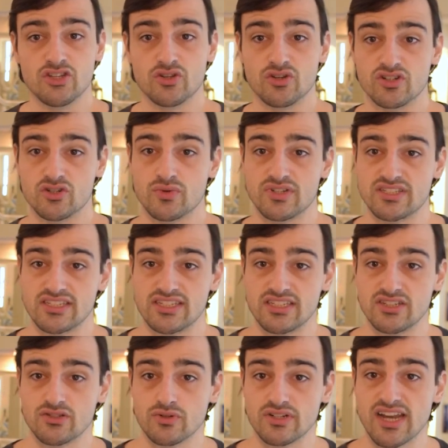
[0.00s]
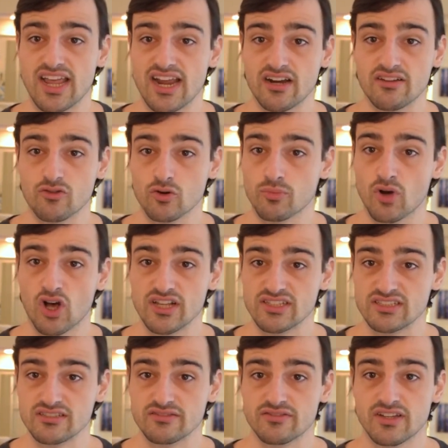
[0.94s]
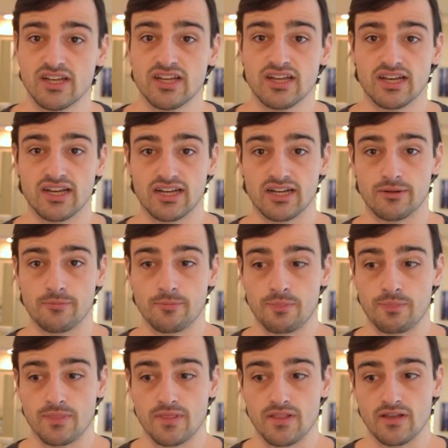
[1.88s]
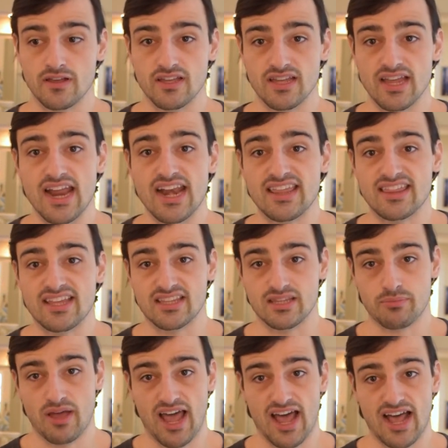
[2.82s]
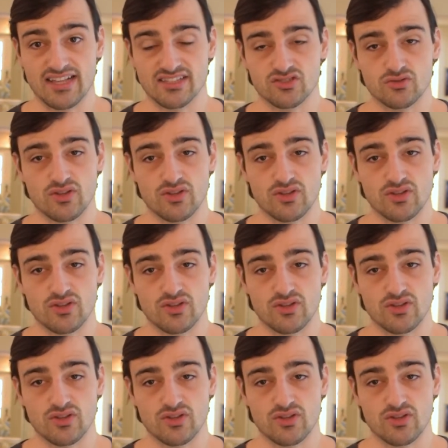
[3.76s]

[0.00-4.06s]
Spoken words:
You can twist it into a negative or positive, anything in the past.